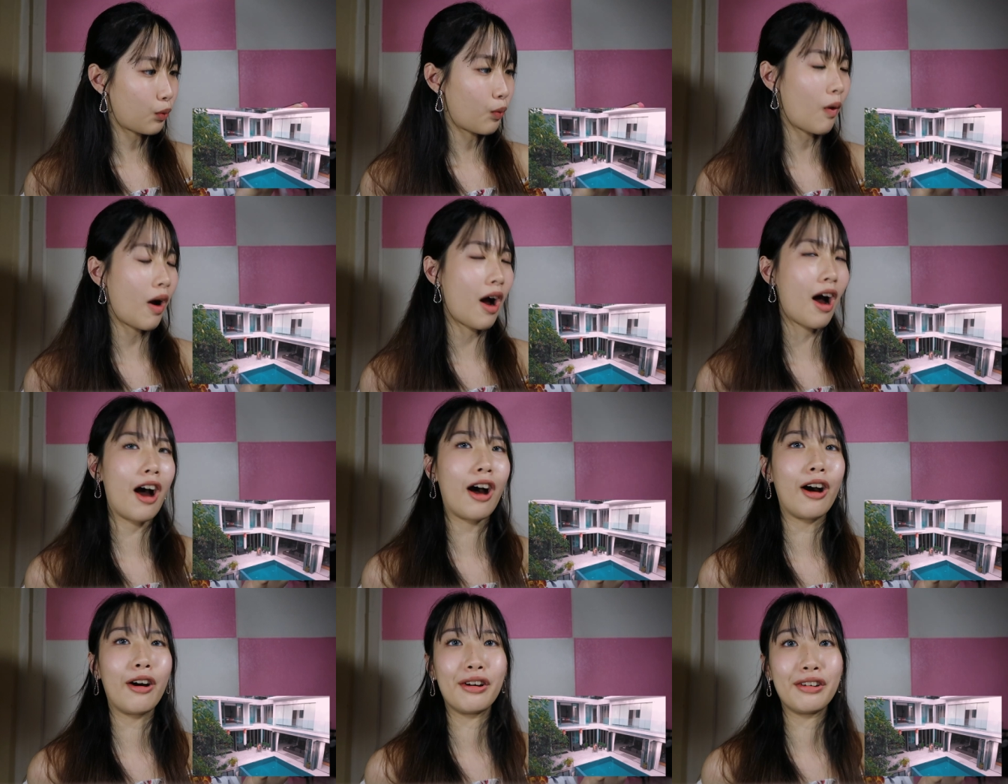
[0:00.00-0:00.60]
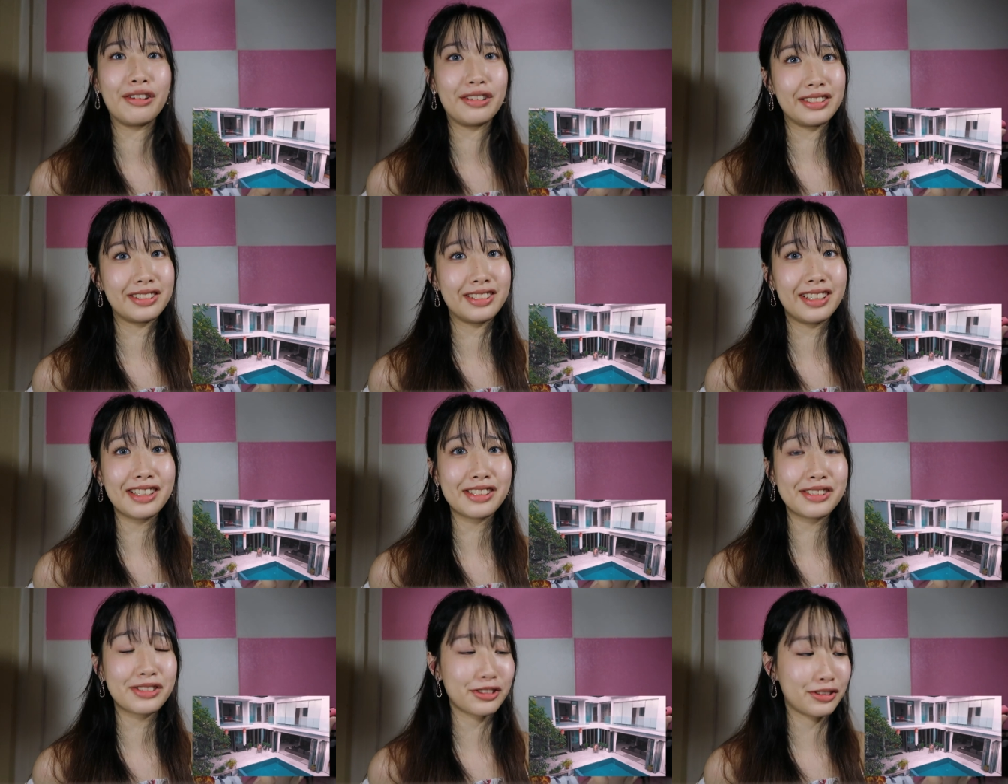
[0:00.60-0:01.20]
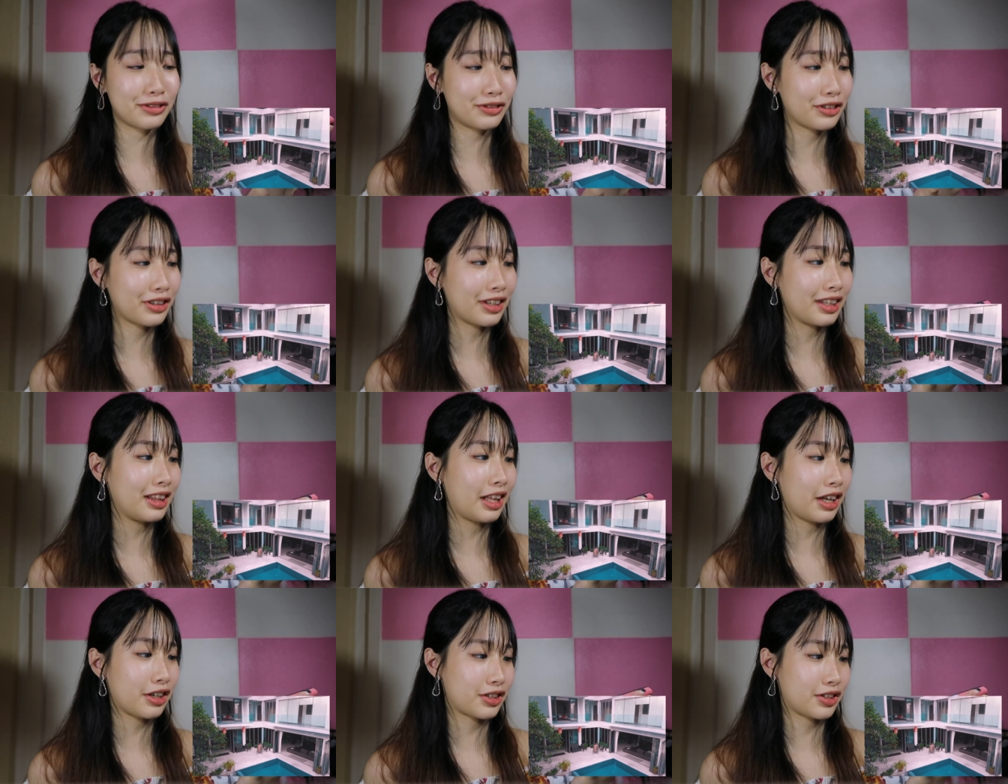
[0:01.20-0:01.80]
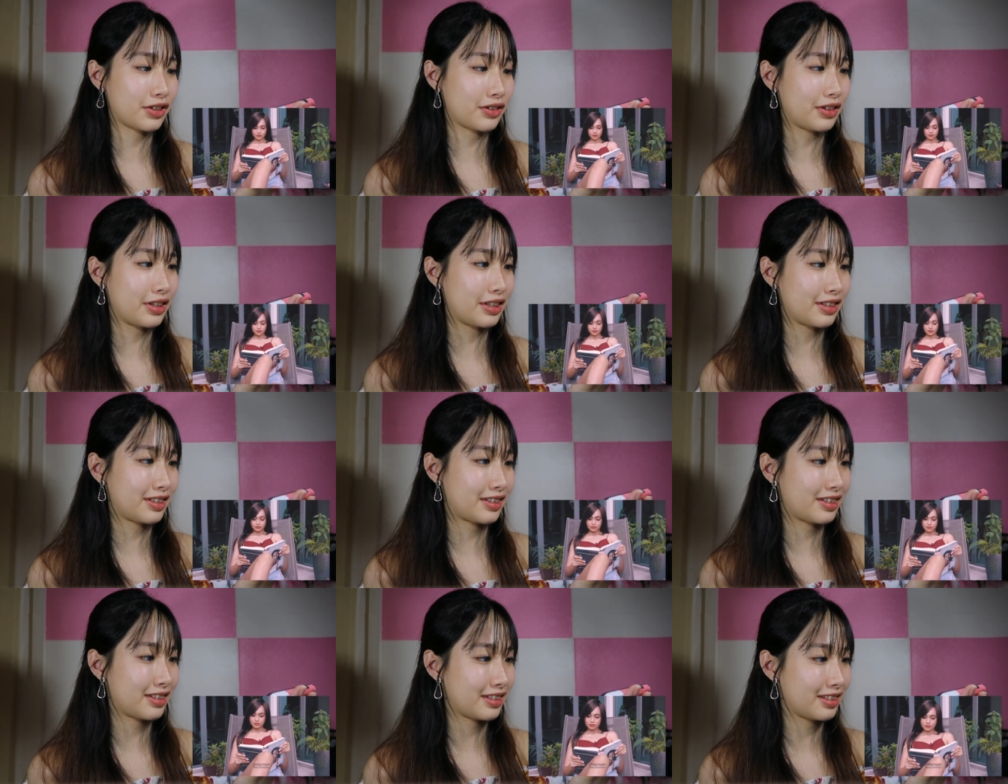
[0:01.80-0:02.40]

Wow, that's so freaking luxurious.